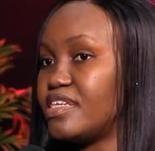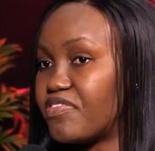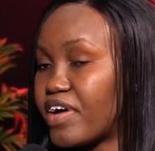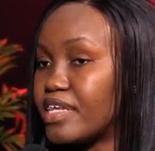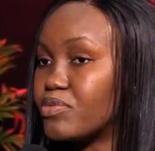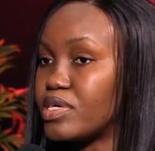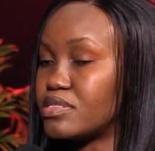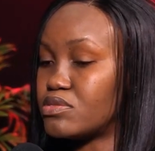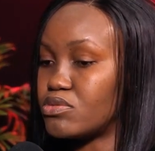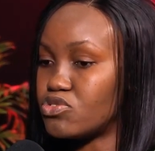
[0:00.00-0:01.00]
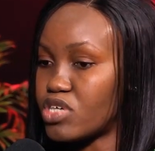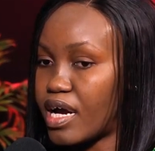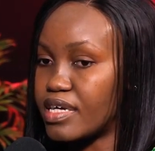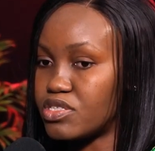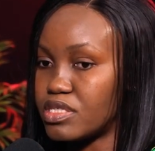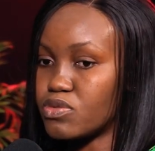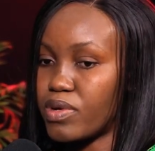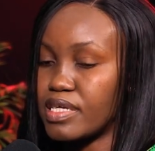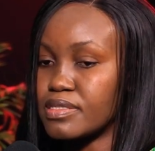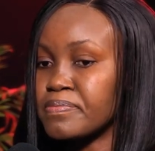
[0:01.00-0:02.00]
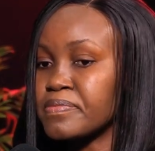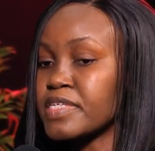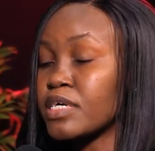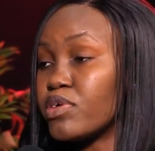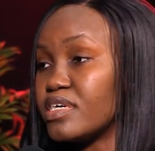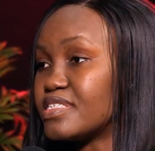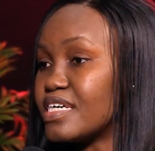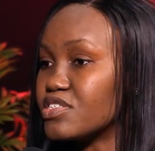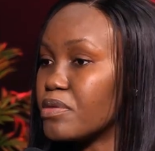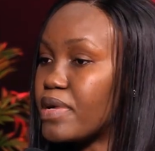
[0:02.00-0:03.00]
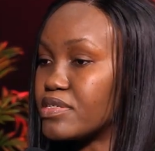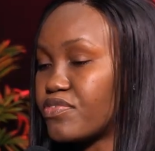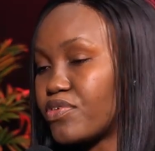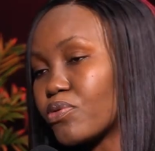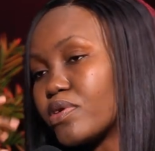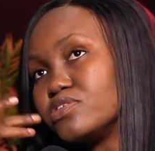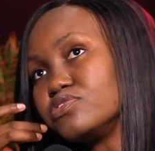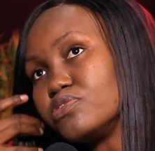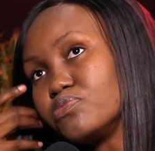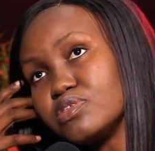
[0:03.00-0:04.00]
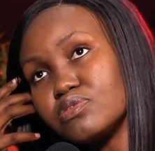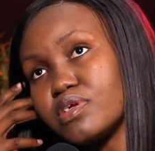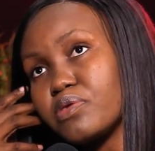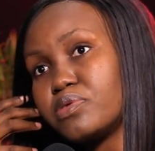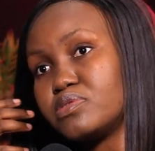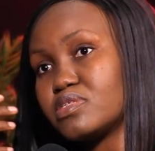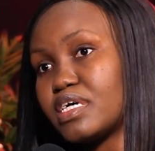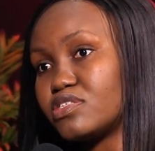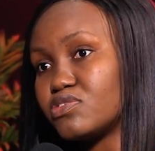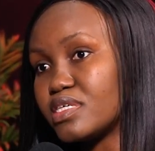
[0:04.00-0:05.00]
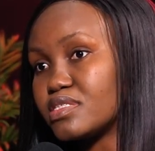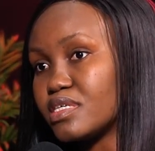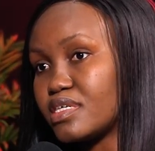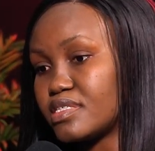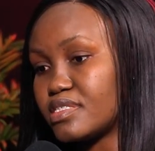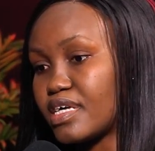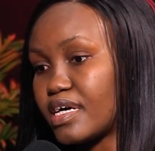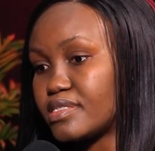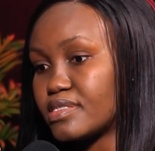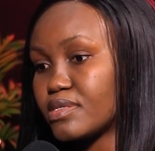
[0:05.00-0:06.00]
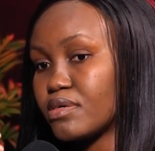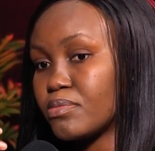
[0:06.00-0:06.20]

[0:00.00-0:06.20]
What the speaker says: They find ways to charge it, right? But the essential part of your question, which is what I wanted to address, is that